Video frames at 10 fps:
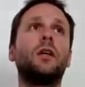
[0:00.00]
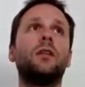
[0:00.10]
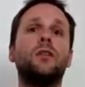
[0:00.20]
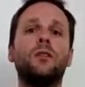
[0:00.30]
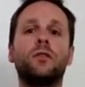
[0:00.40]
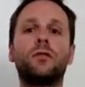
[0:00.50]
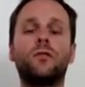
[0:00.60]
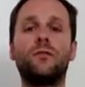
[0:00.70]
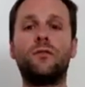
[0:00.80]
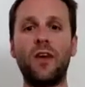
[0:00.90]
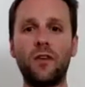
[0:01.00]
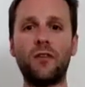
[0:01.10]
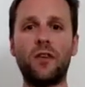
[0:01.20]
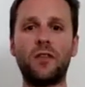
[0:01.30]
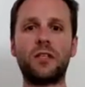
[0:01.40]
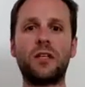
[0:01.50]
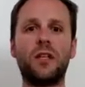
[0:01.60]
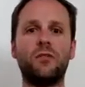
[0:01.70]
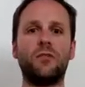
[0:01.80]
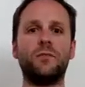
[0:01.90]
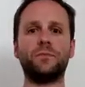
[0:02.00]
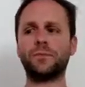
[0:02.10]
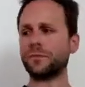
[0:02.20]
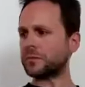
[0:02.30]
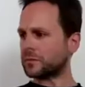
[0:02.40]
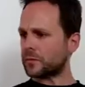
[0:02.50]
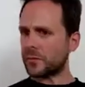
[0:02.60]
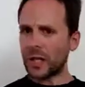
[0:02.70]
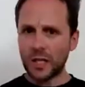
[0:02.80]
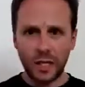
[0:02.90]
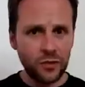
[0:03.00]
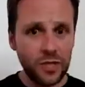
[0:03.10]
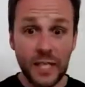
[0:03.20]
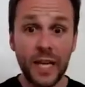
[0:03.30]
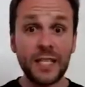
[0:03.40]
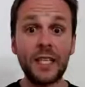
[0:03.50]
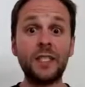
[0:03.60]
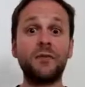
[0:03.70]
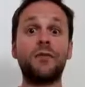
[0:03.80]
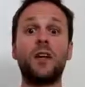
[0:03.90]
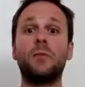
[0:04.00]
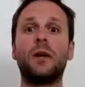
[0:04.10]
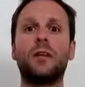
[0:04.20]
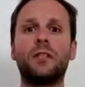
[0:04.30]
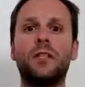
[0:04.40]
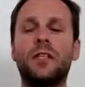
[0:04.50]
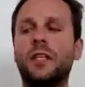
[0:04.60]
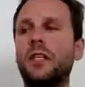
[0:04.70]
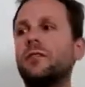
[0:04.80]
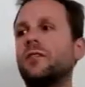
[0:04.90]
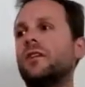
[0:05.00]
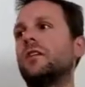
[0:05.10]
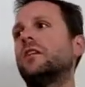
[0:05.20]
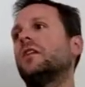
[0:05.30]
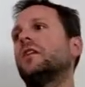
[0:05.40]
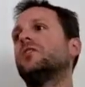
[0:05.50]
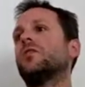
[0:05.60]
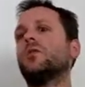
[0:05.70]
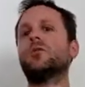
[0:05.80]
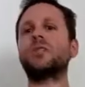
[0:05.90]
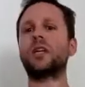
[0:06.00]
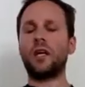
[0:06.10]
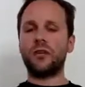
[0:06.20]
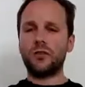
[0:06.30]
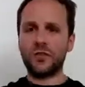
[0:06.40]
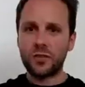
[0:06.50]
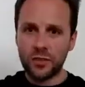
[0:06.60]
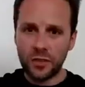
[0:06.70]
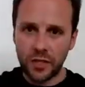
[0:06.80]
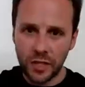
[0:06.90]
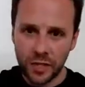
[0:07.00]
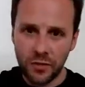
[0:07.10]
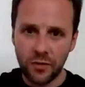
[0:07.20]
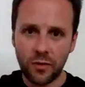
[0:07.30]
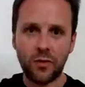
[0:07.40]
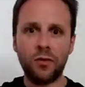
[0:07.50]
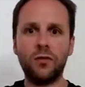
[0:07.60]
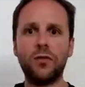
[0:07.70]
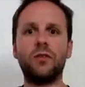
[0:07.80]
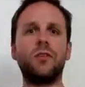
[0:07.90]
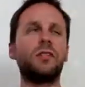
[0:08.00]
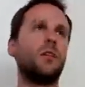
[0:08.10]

You know, so it's very, very tiring. And then on Saturday, I didn't fly back until the evening. So I was tired on Sunday, so, you know, I